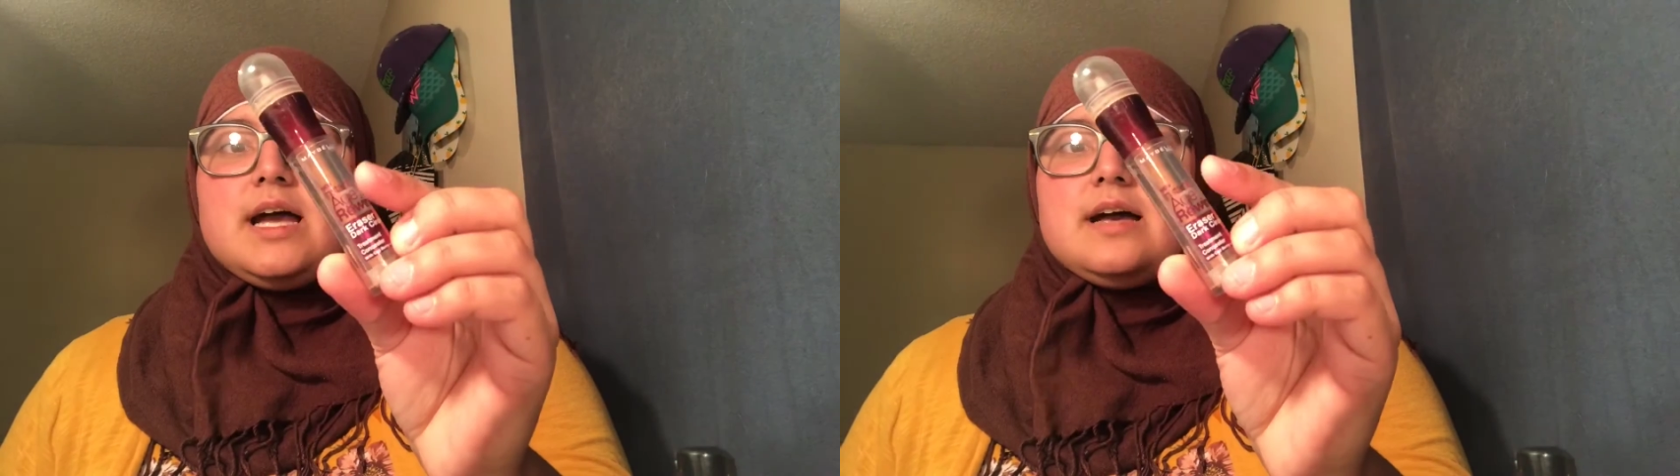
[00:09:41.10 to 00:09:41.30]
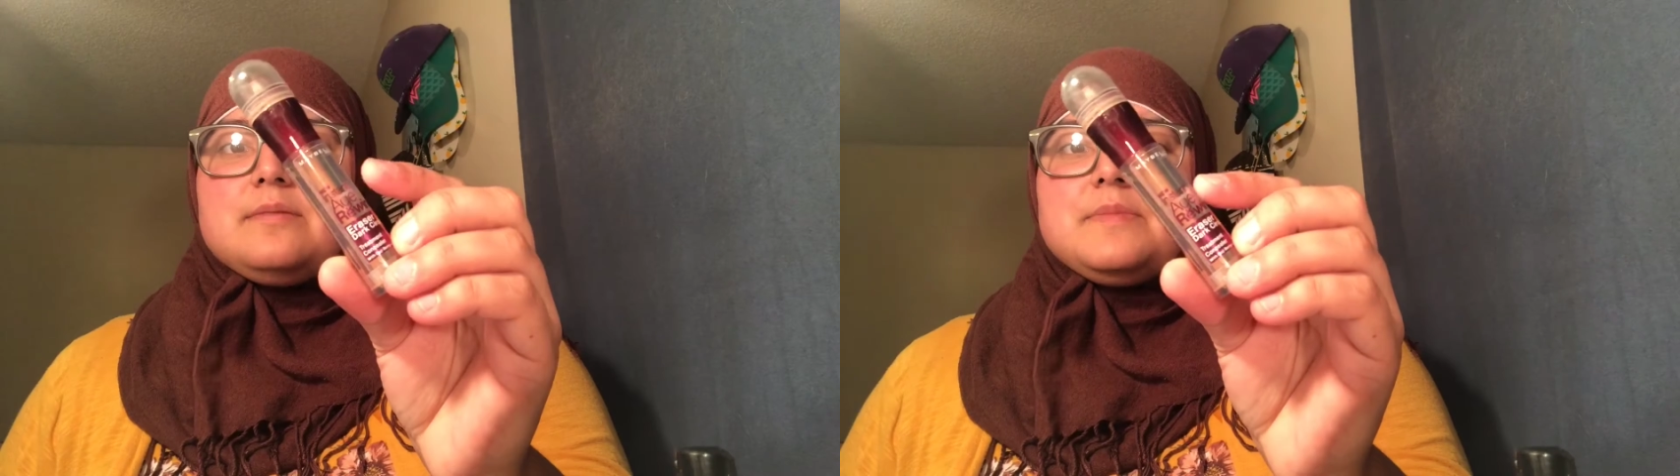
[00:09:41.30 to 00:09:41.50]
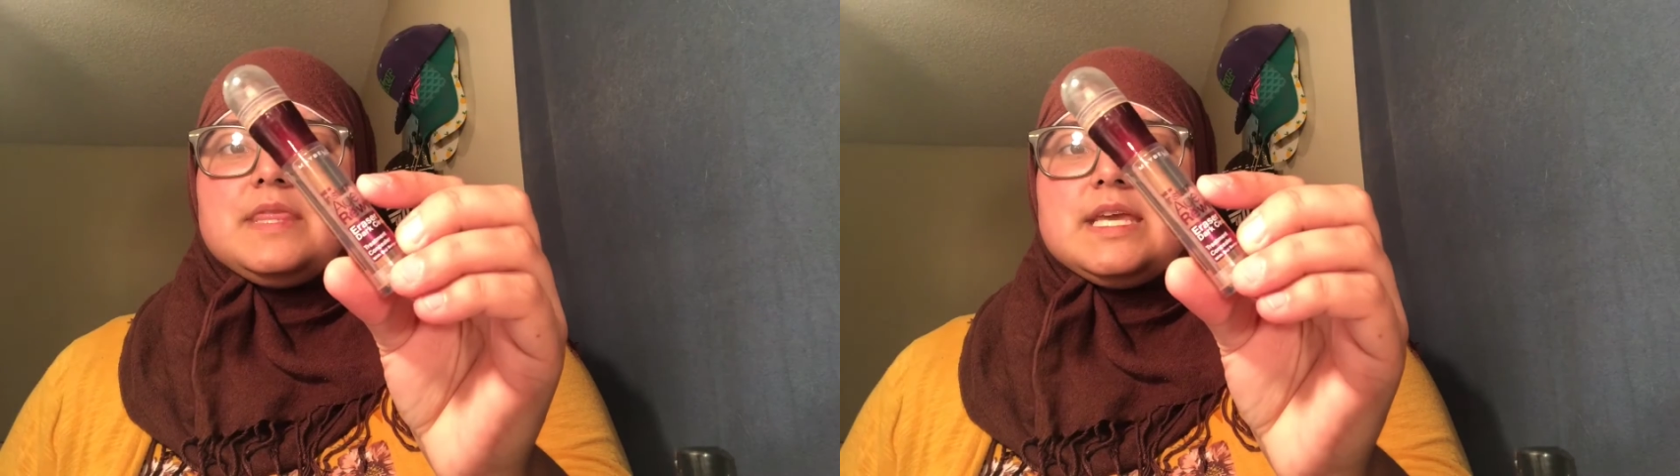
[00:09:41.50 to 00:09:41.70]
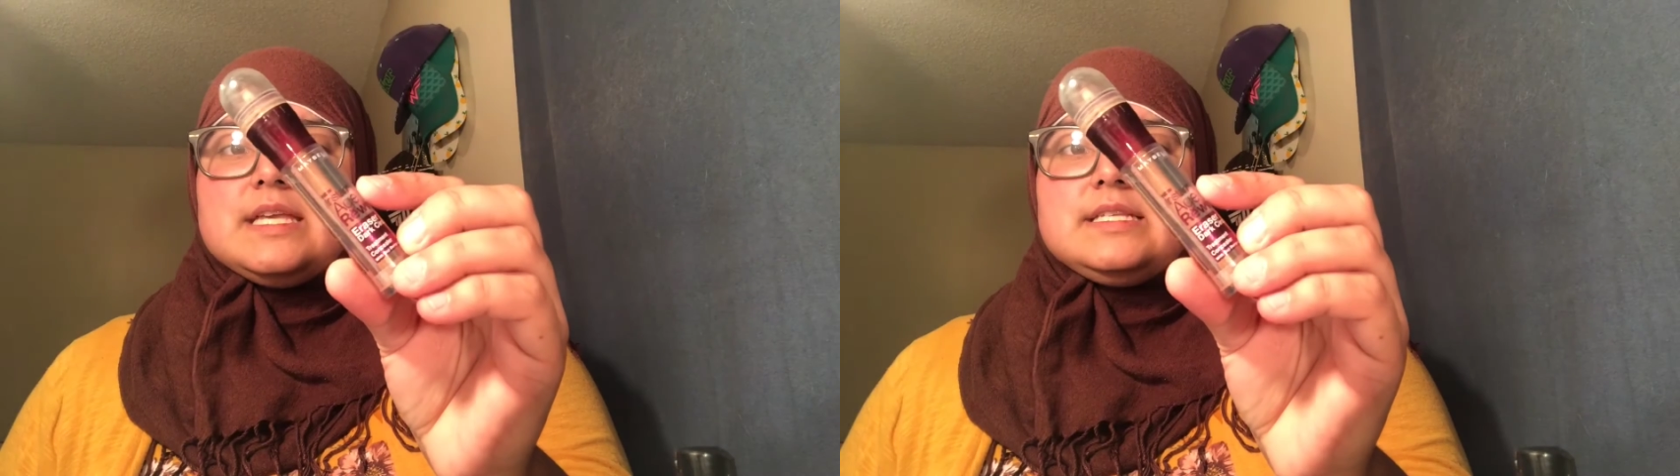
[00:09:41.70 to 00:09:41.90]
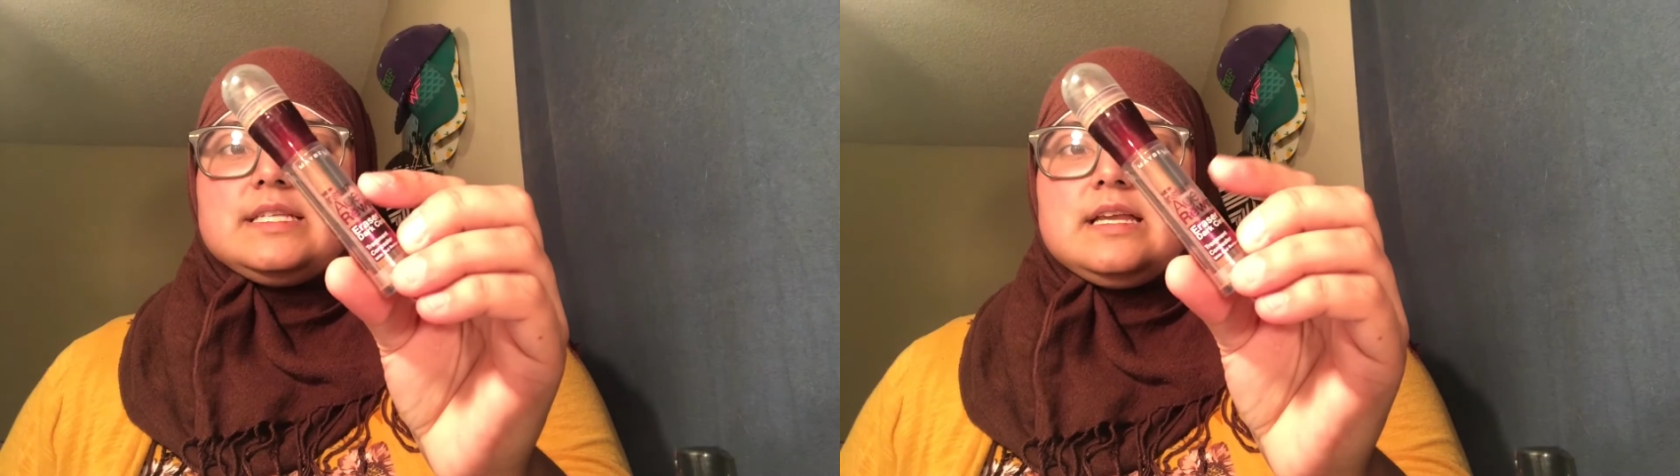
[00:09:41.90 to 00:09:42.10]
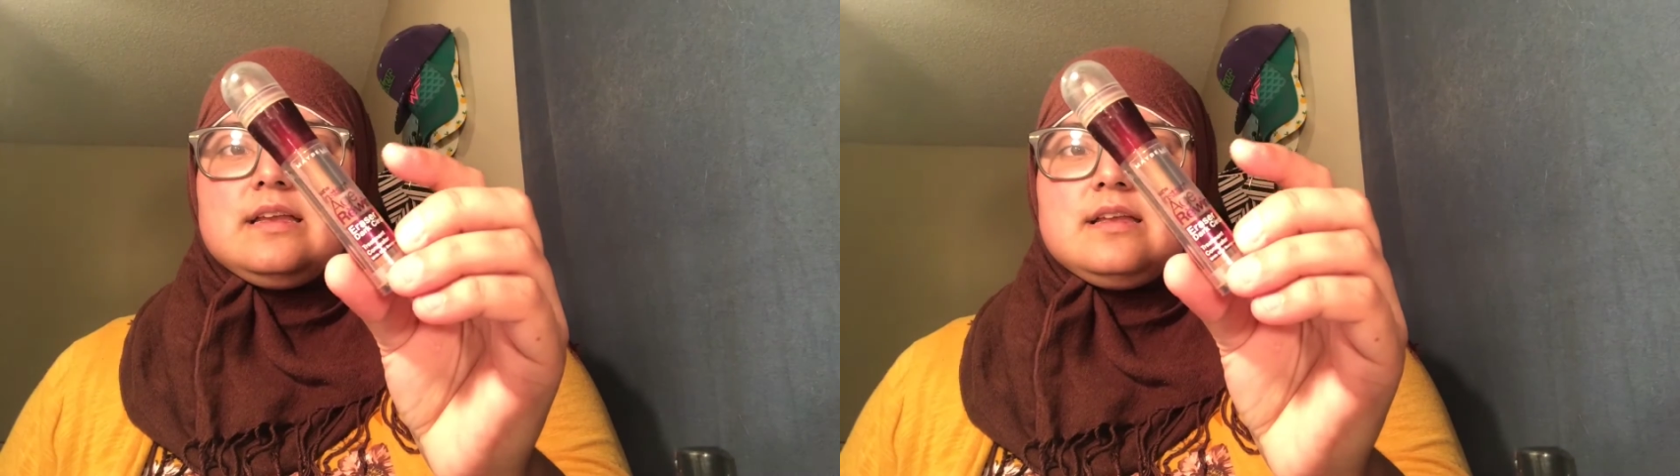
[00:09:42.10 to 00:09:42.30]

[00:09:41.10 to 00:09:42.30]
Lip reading: up this,